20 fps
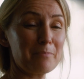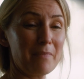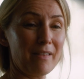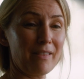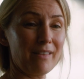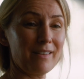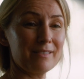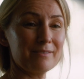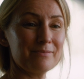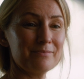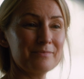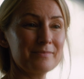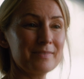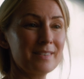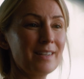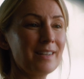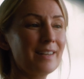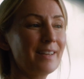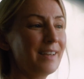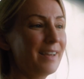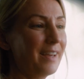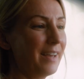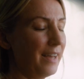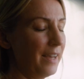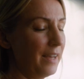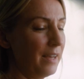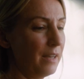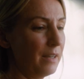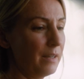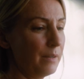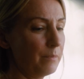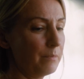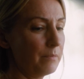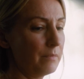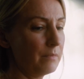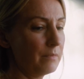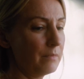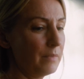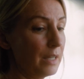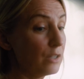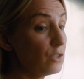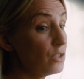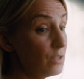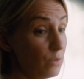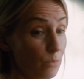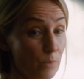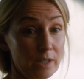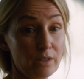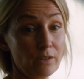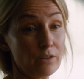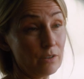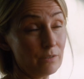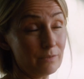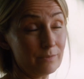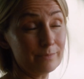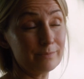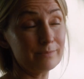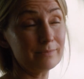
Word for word: a mother, um, and she's a widow.